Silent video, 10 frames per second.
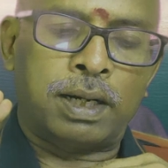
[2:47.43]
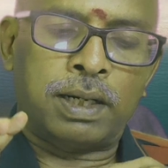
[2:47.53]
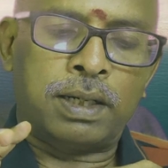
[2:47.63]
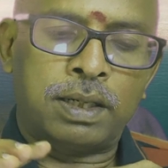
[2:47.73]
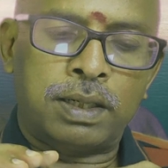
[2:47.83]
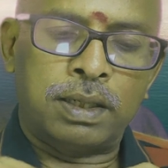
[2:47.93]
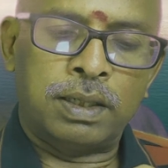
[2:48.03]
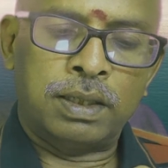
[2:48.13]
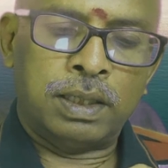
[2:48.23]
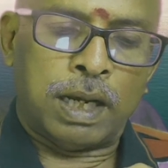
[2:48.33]
not
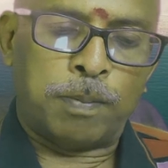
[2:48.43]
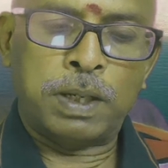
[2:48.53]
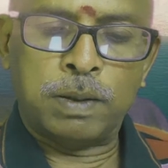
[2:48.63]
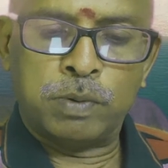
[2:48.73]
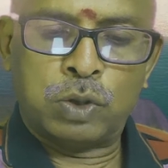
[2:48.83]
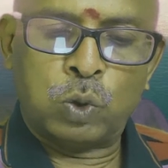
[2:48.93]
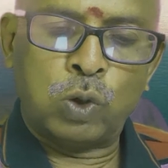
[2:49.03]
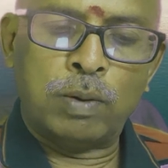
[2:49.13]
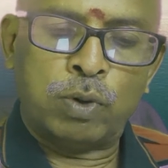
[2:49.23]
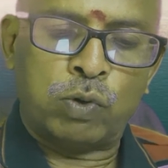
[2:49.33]
applicable to
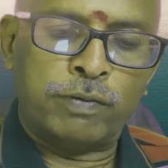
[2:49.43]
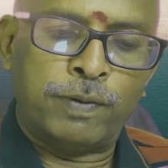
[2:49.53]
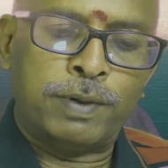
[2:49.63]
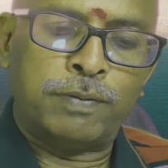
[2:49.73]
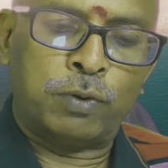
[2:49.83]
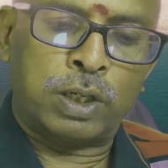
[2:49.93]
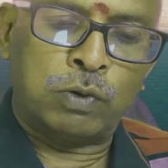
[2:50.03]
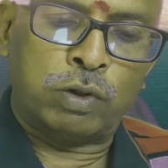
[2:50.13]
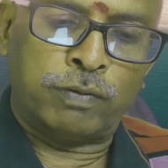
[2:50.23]
rule number 154 and